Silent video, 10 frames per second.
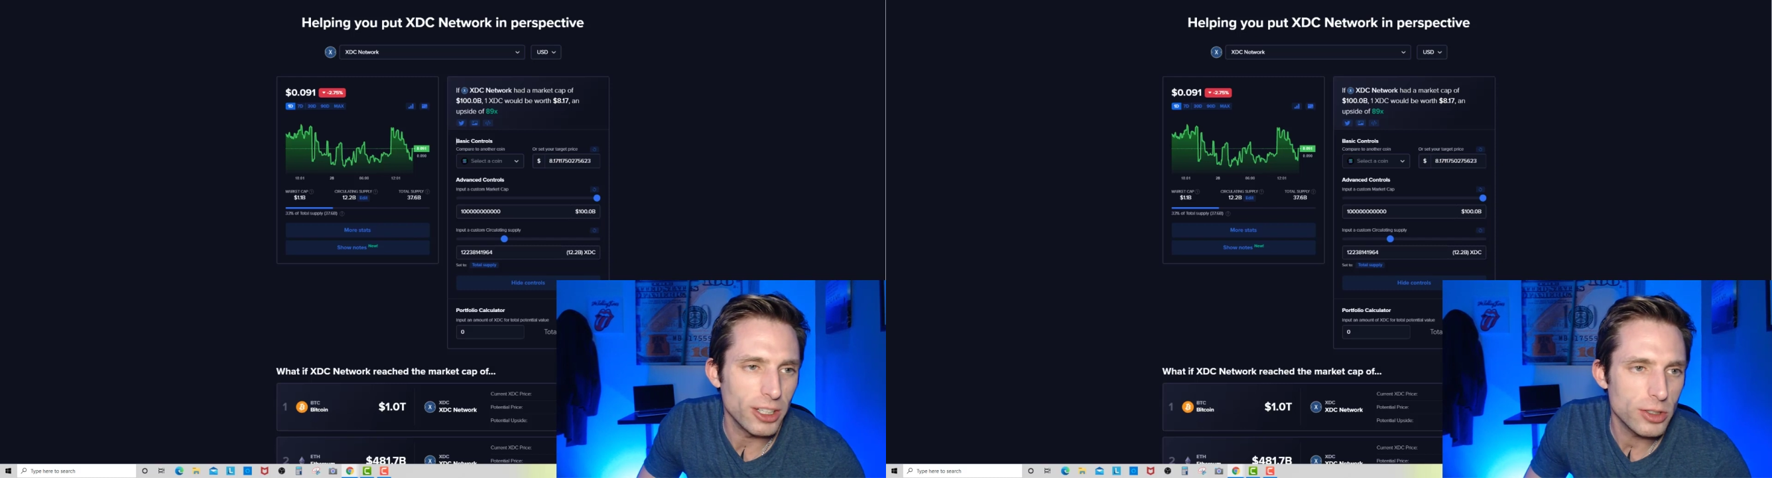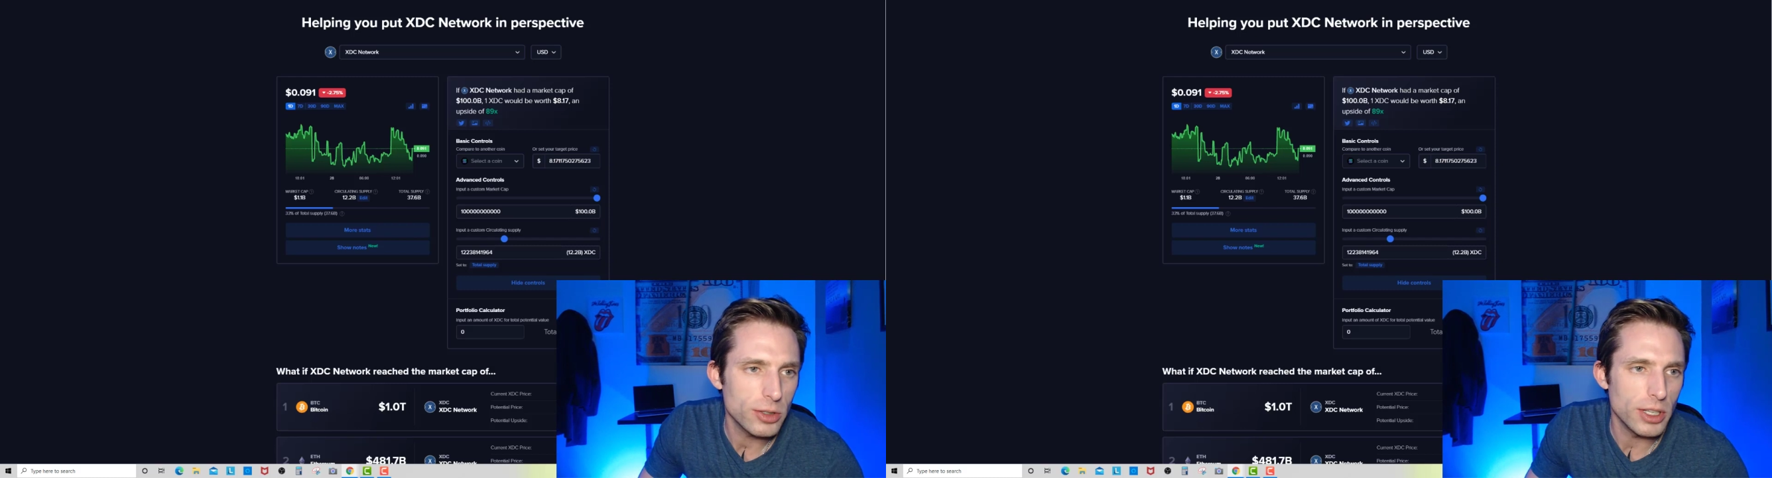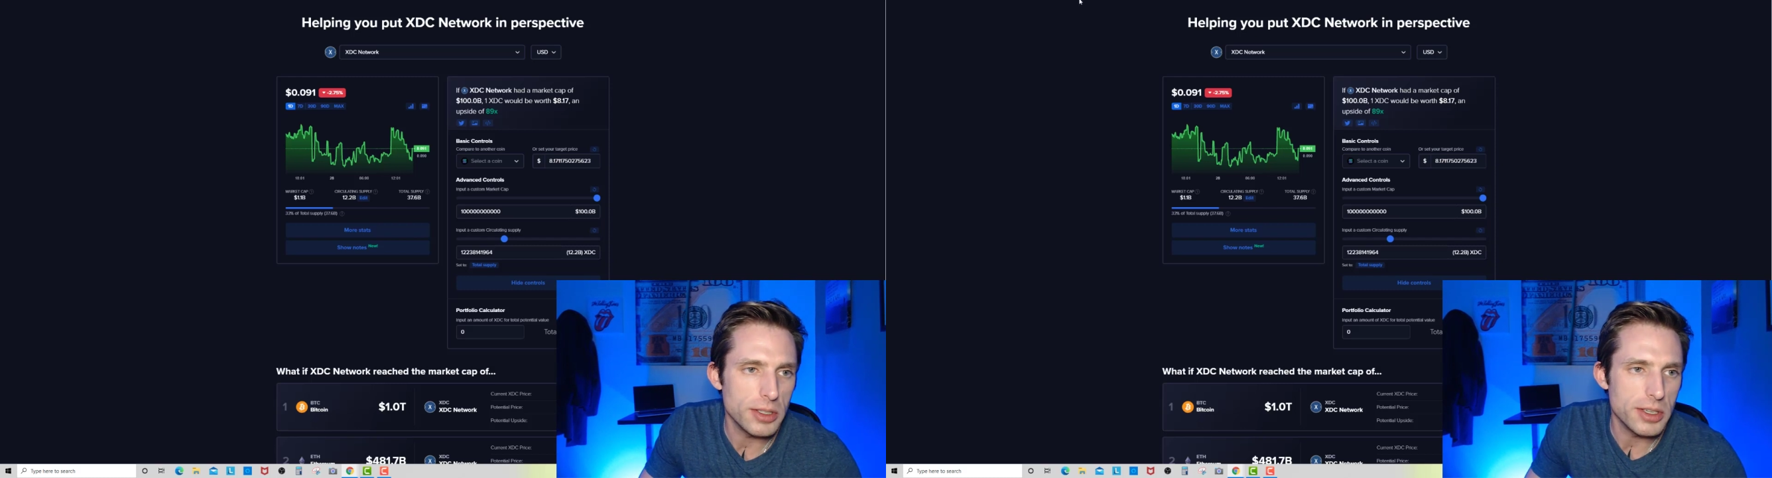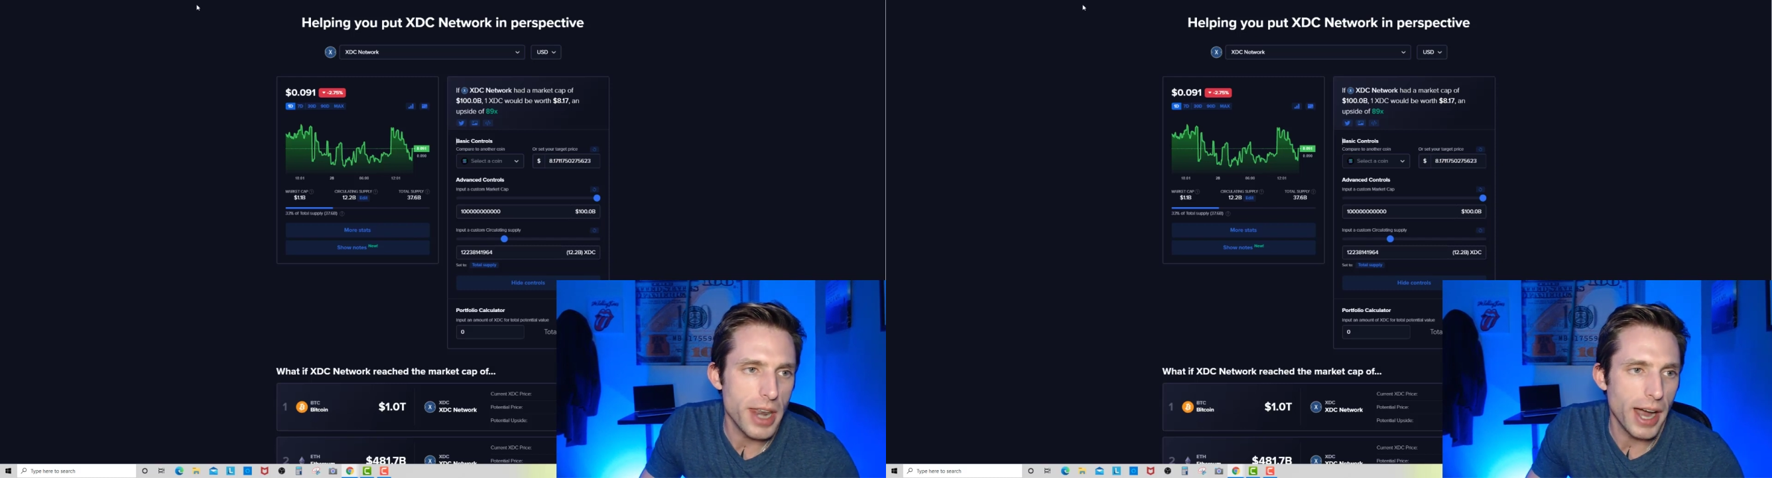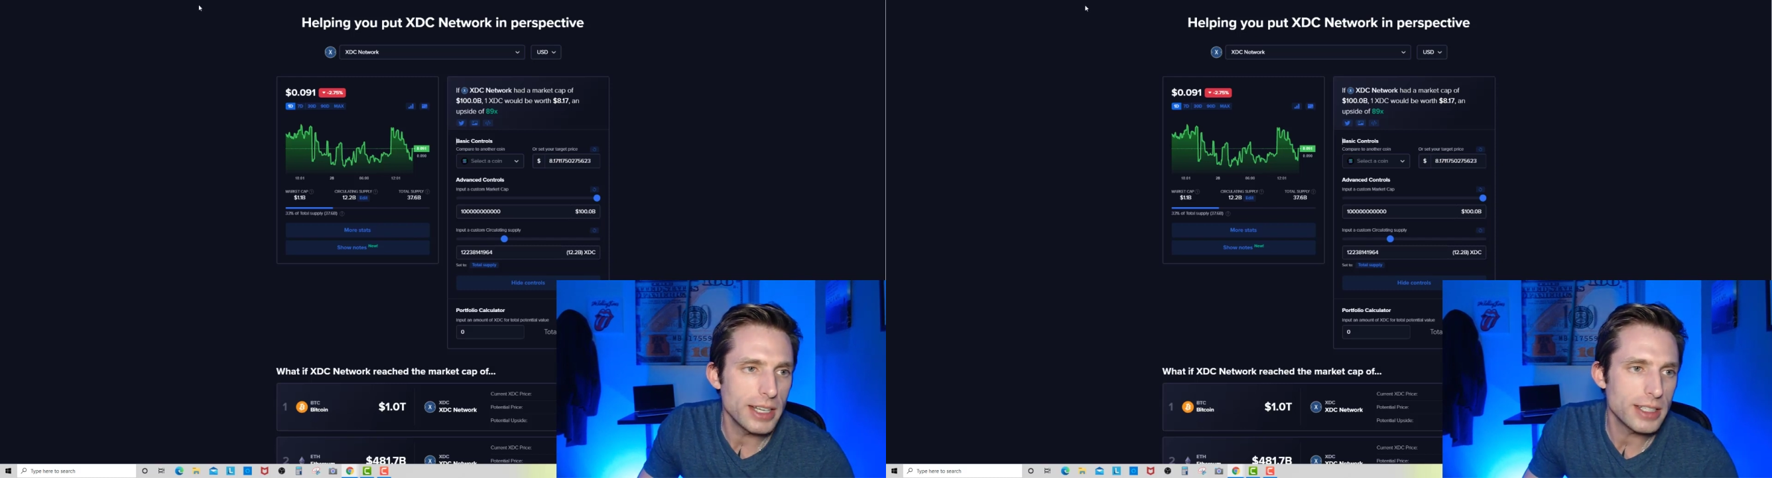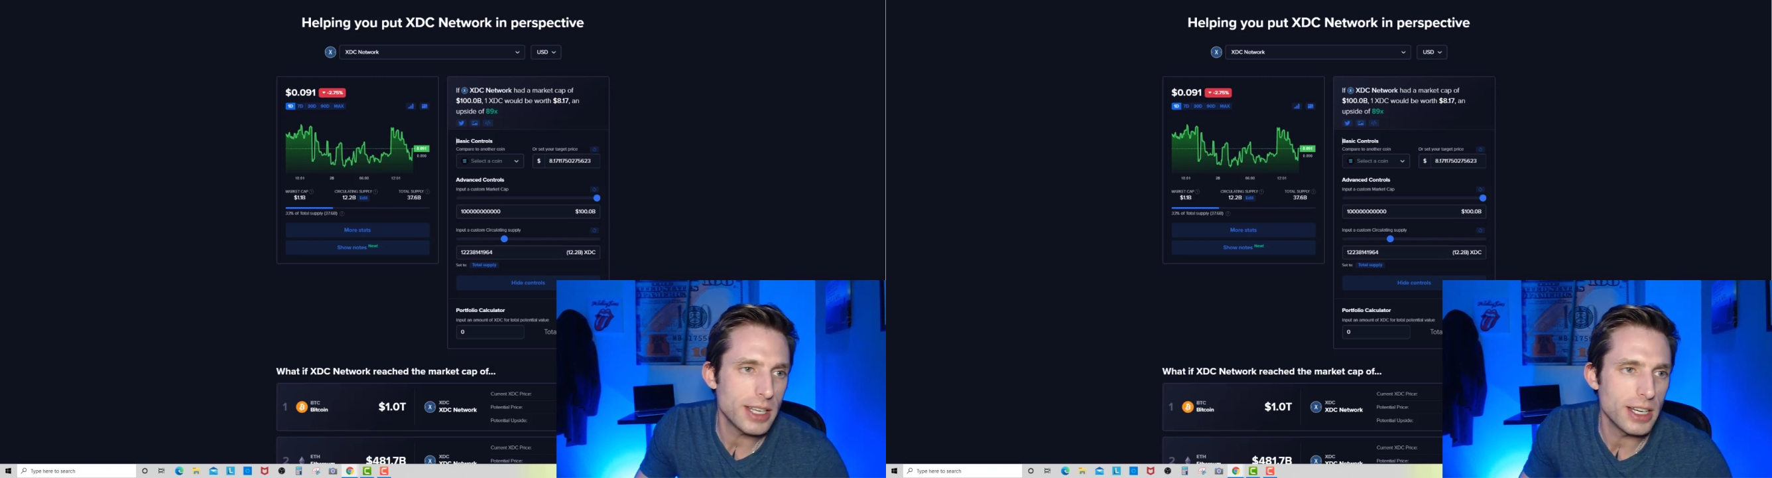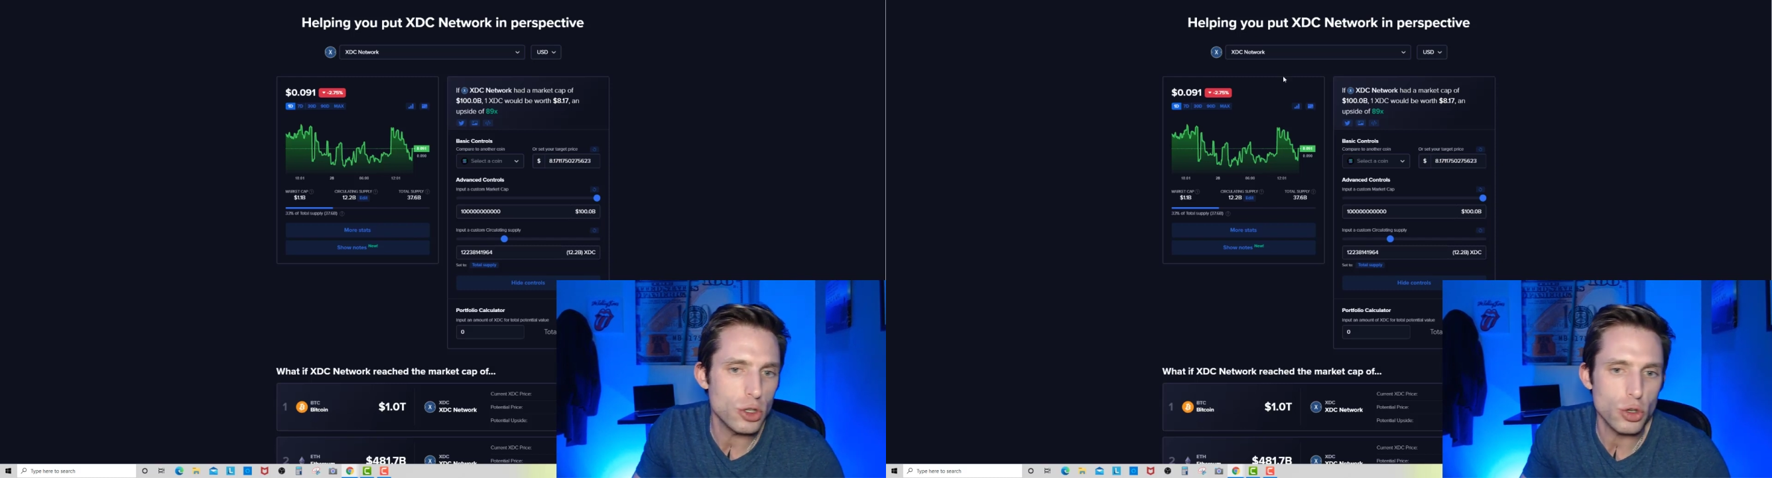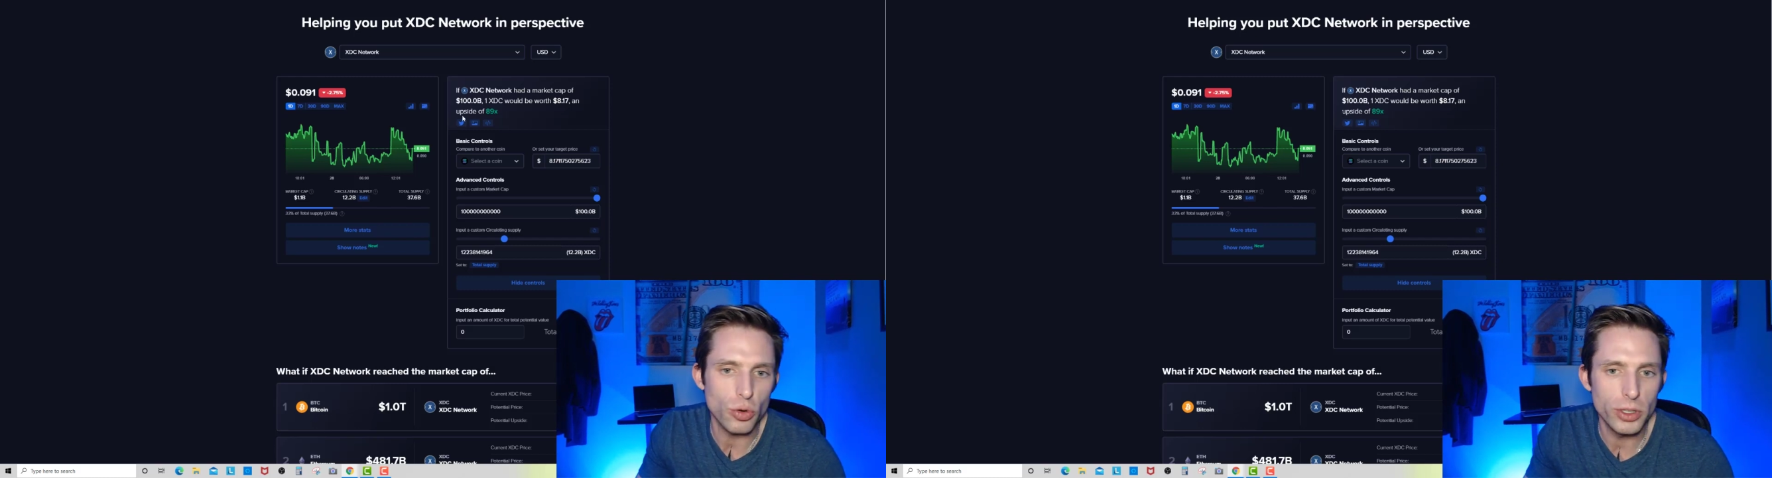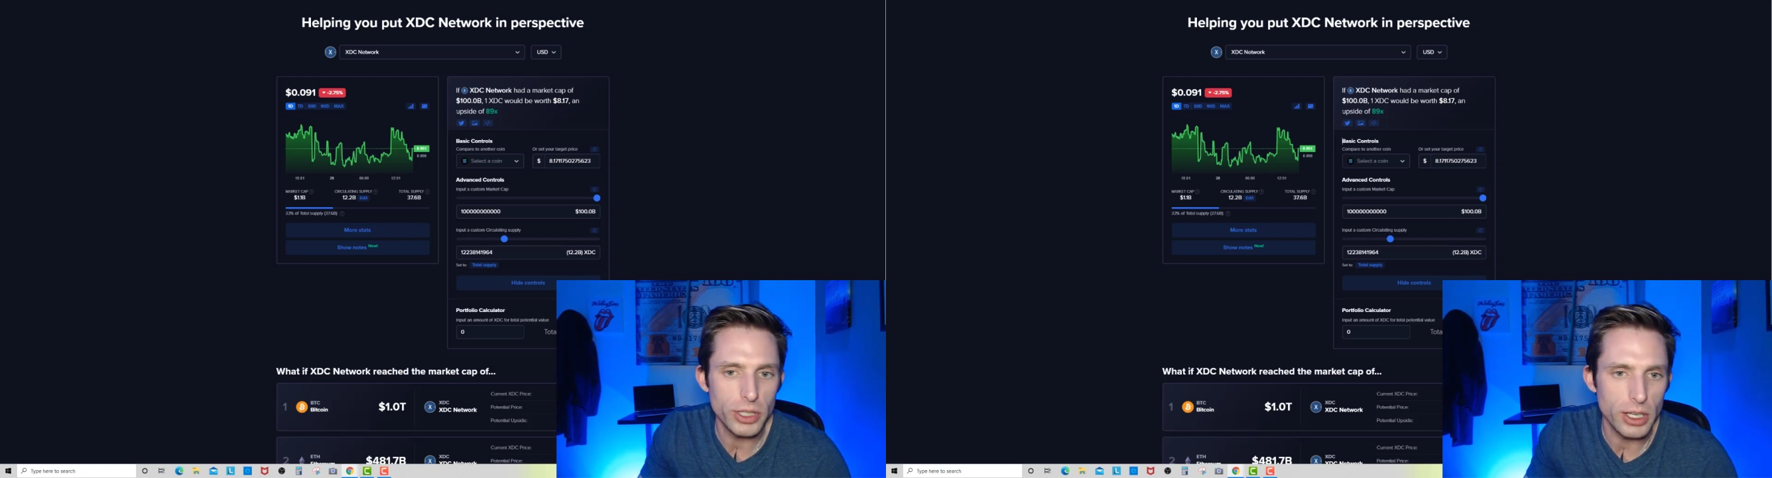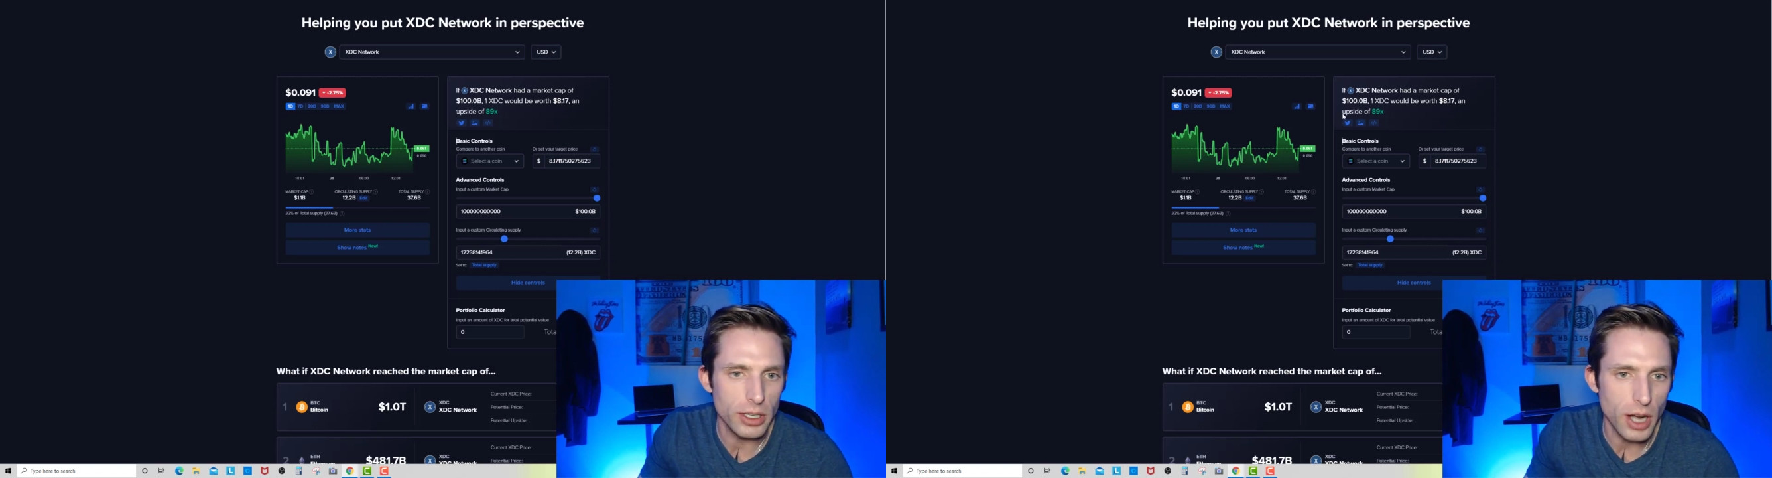is $19
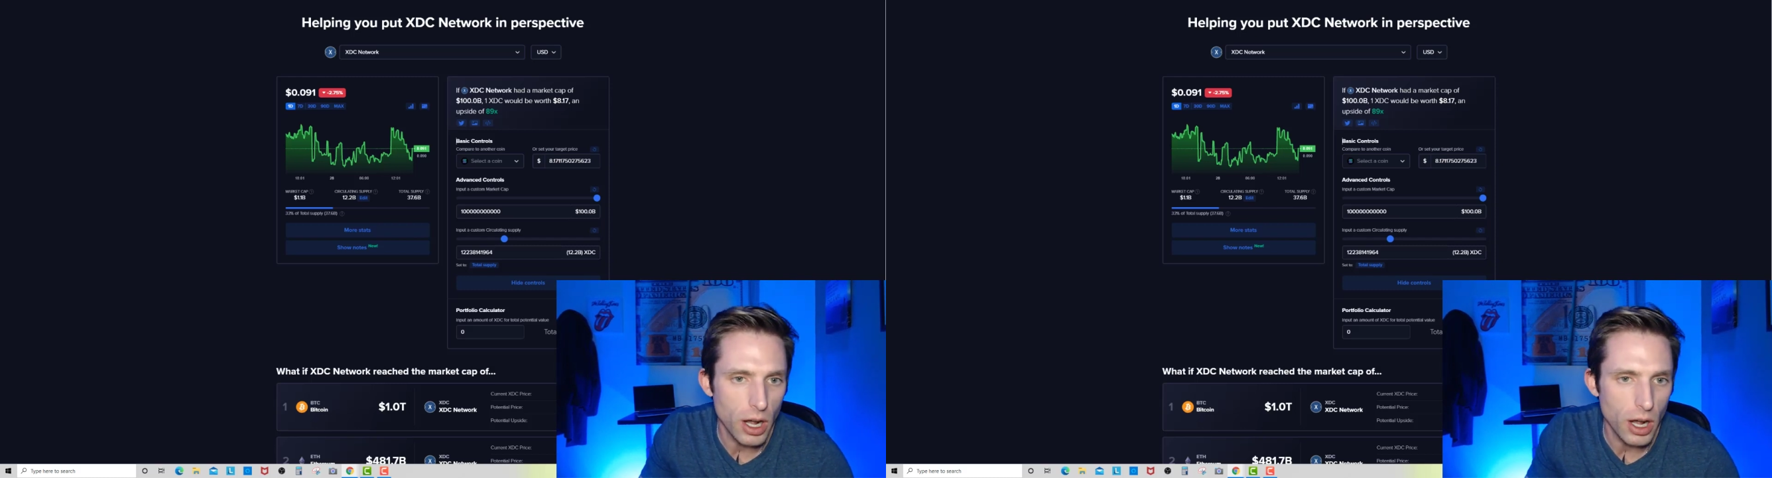trillion